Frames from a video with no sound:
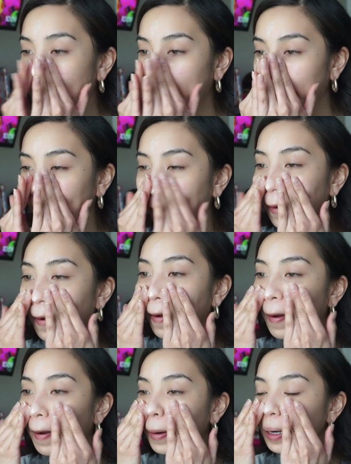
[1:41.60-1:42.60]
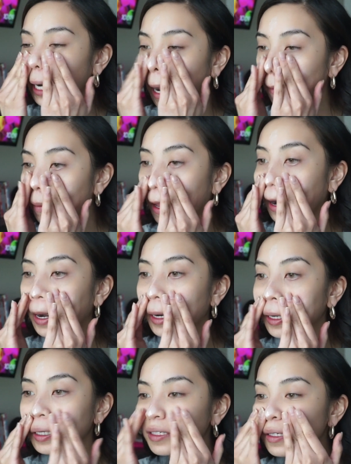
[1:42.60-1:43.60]
I'm gonna dab that
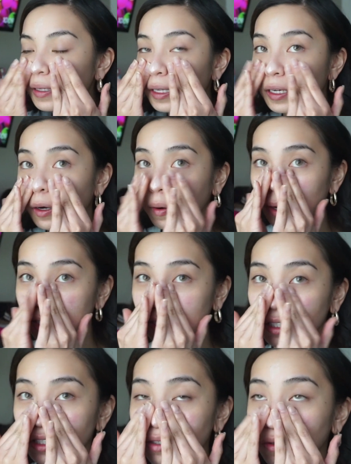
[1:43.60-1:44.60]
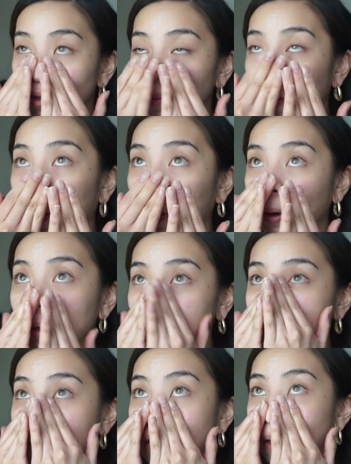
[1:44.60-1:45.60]
in so they go into the
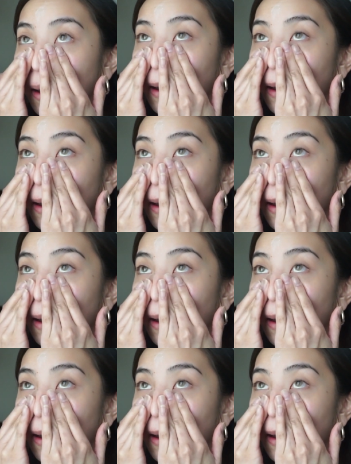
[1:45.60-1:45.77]
pores.